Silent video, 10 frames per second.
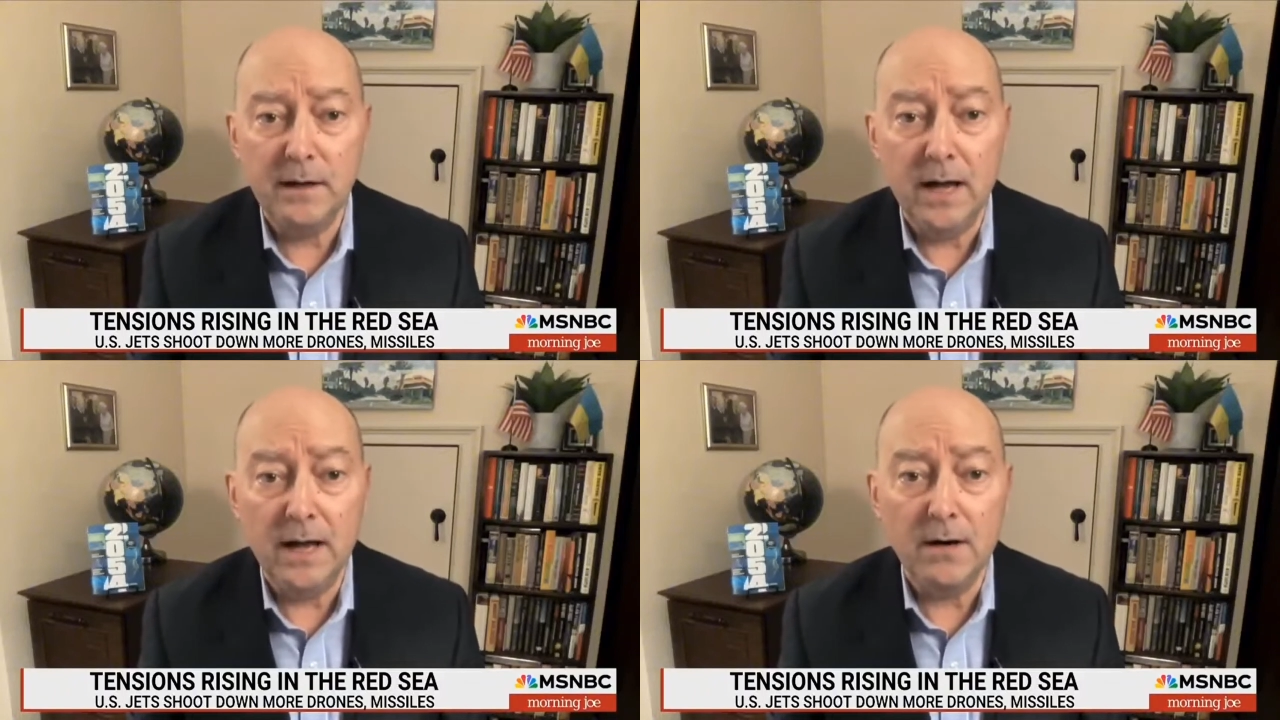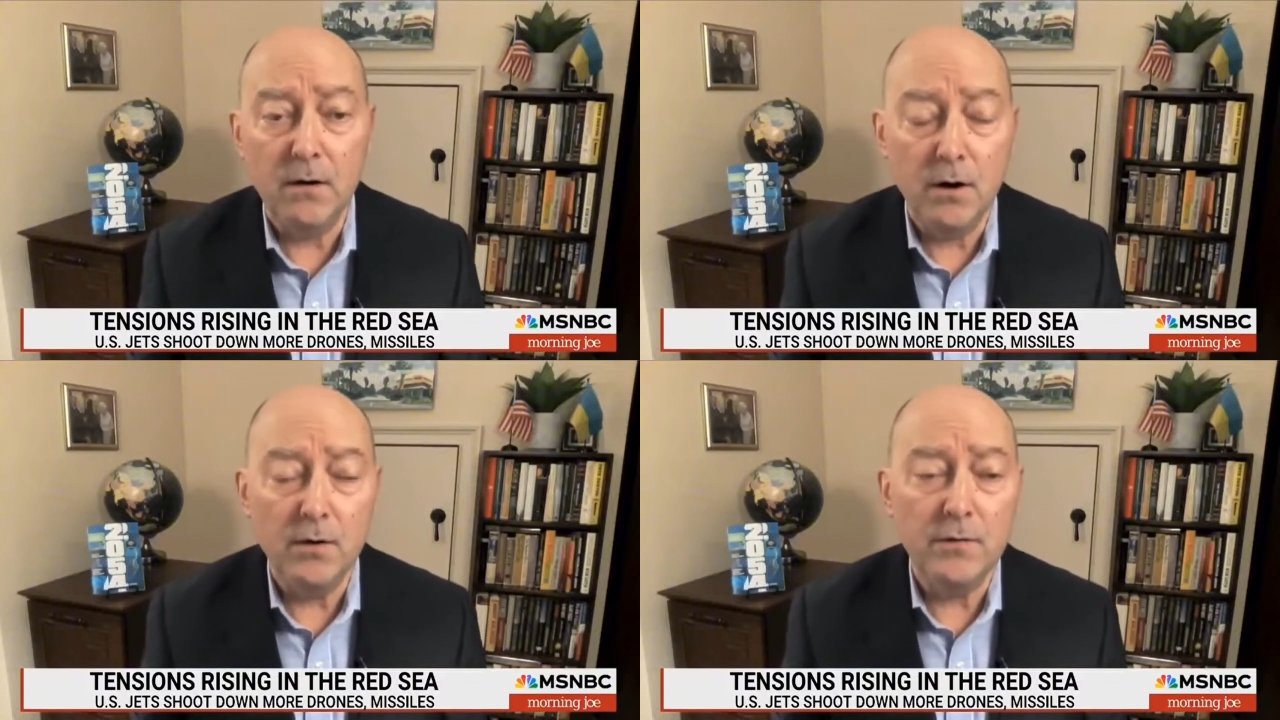a lot
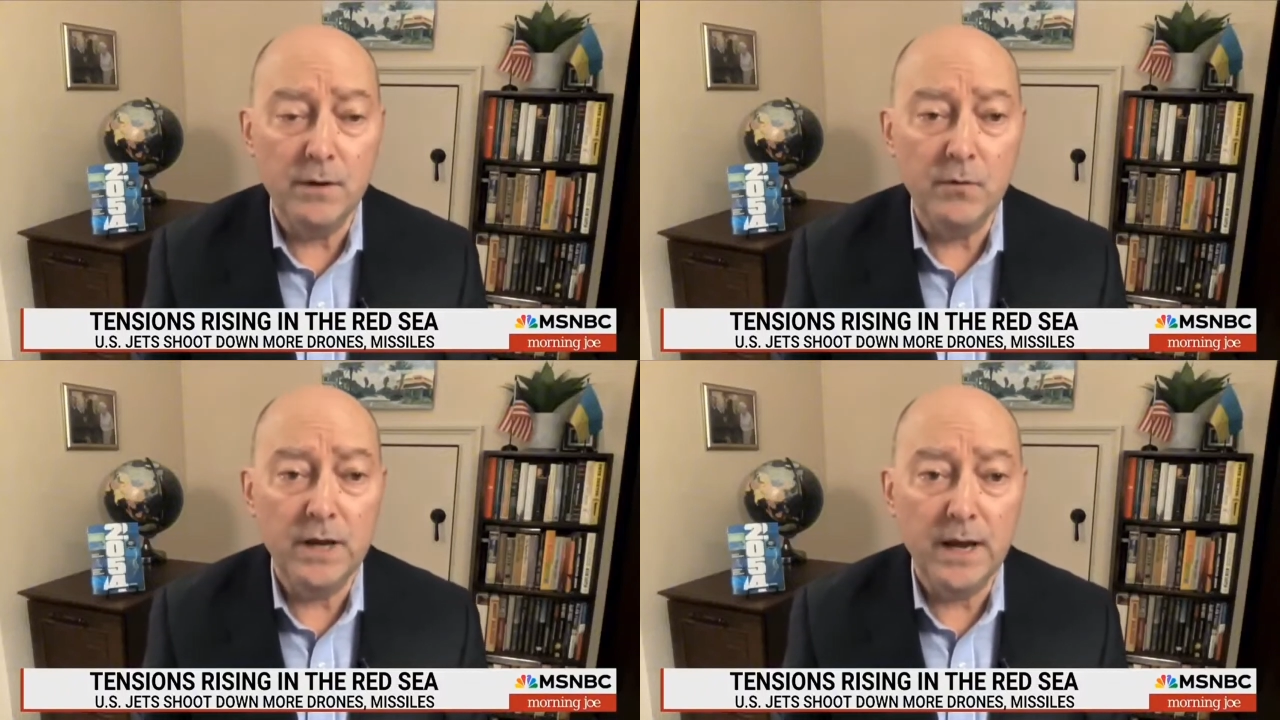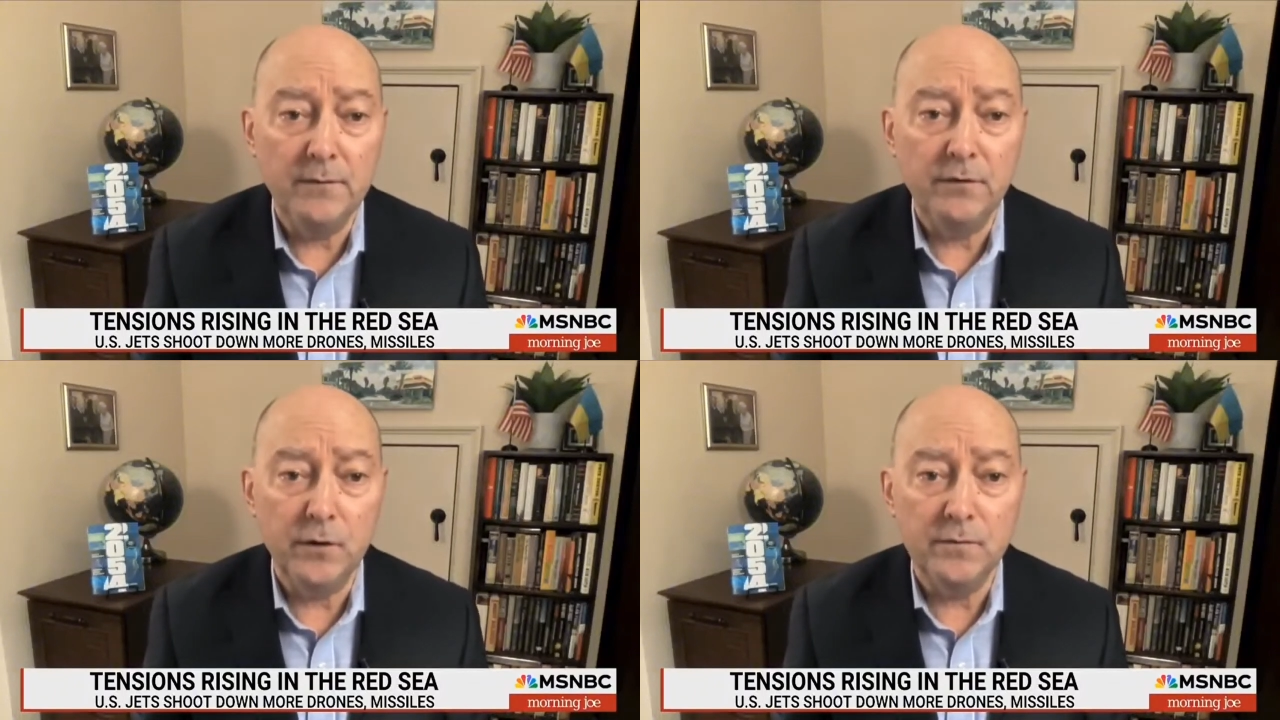harder than we
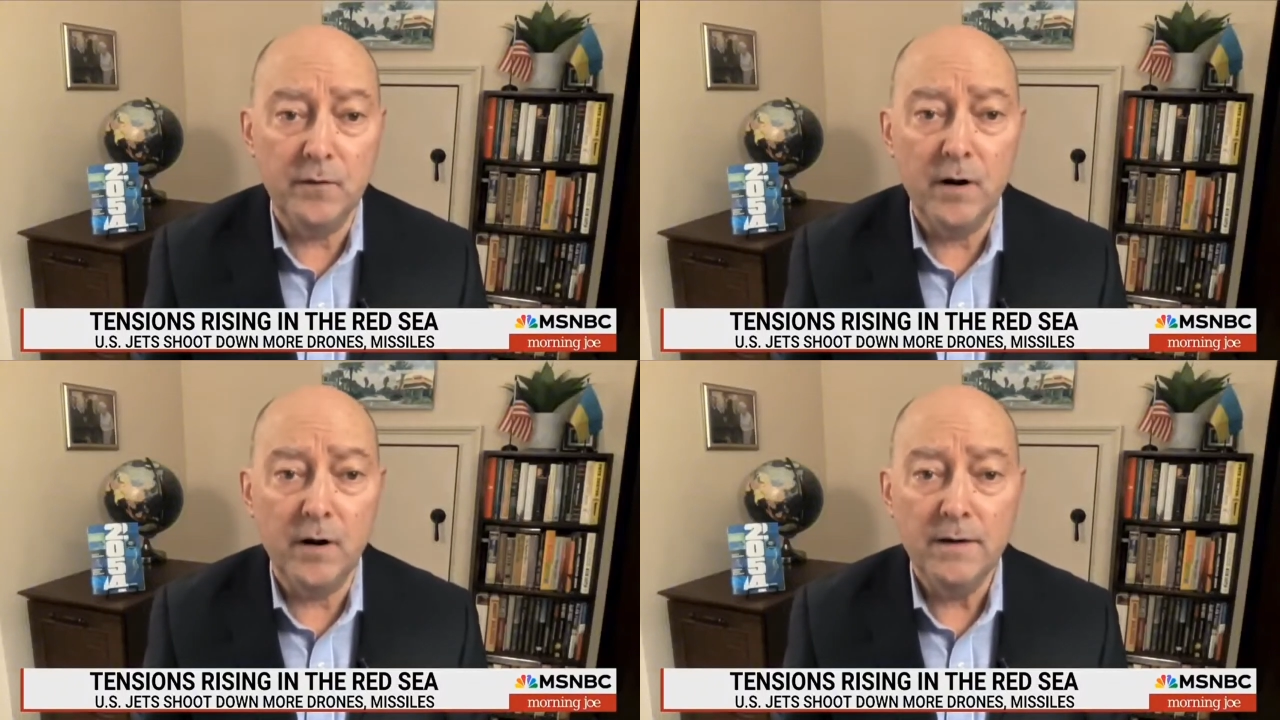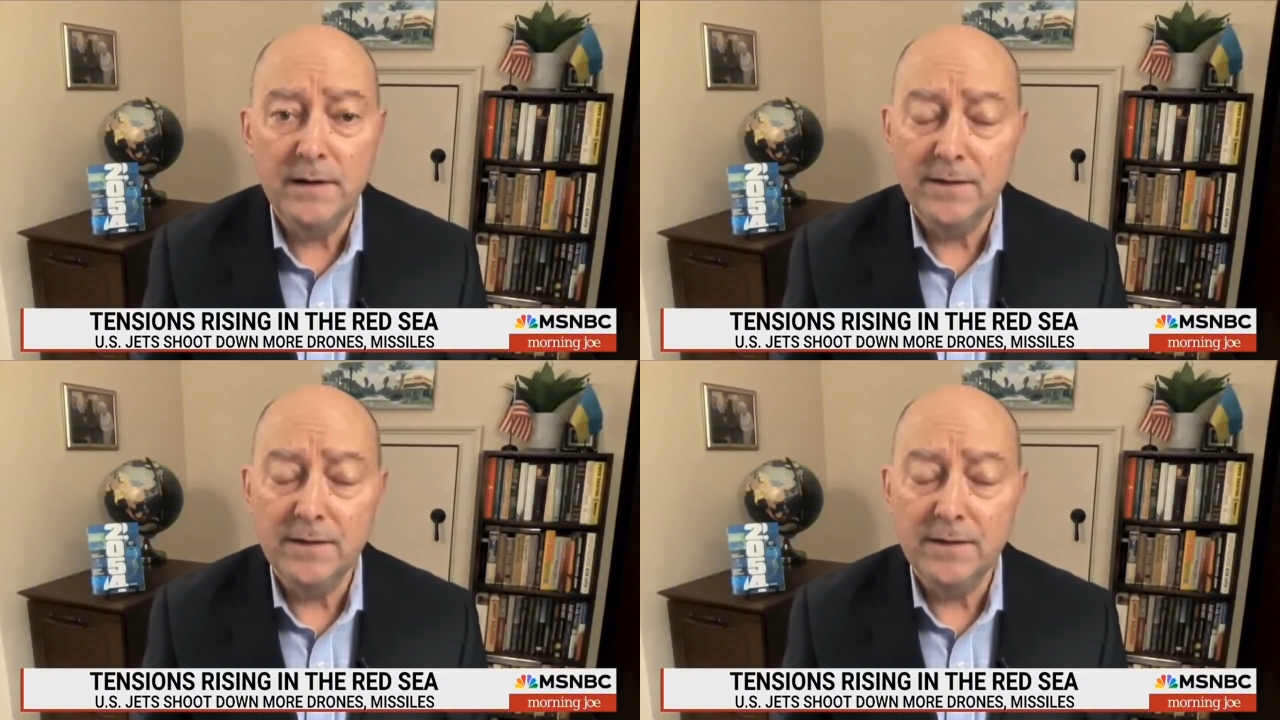have so far.